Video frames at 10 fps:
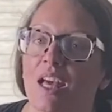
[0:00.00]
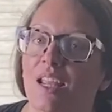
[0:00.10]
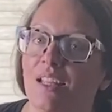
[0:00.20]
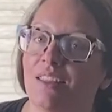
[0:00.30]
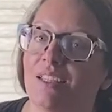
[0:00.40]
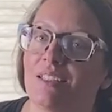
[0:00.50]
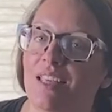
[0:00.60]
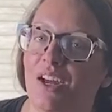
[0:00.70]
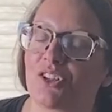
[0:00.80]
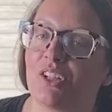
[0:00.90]
And I think it's
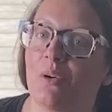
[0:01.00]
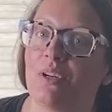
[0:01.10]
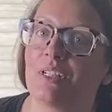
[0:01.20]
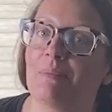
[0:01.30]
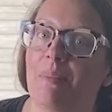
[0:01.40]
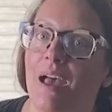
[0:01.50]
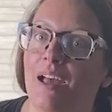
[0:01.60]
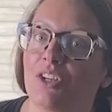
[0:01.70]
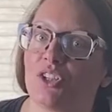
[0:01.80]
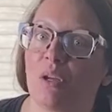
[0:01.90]
actually going to
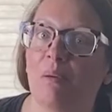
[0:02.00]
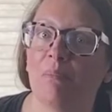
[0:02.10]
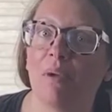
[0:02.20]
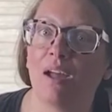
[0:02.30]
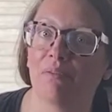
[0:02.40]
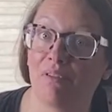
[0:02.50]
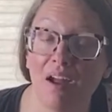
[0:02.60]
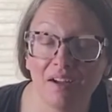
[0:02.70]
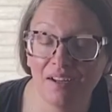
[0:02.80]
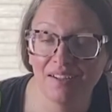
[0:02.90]
match my
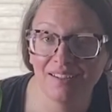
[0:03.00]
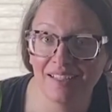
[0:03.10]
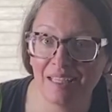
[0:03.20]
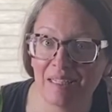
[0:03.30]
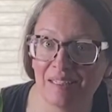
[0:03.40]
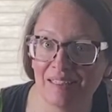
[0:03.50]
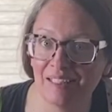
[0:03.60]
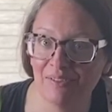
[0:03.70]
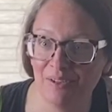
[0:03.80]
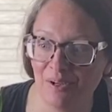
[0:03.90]
rug in the
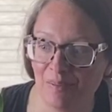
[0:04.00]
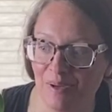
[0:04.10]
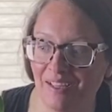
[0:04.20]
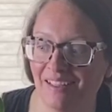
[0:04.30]
living room.